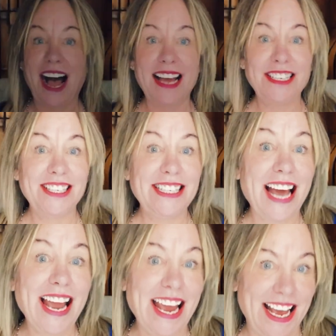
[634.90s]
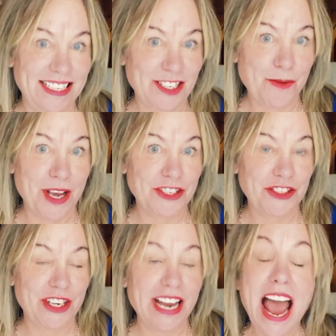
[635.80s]
On to Diane's
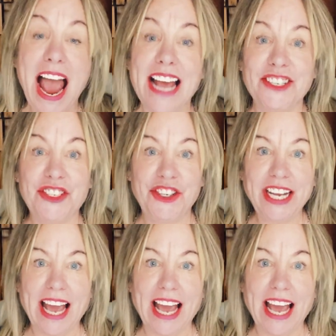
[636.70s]
question, and she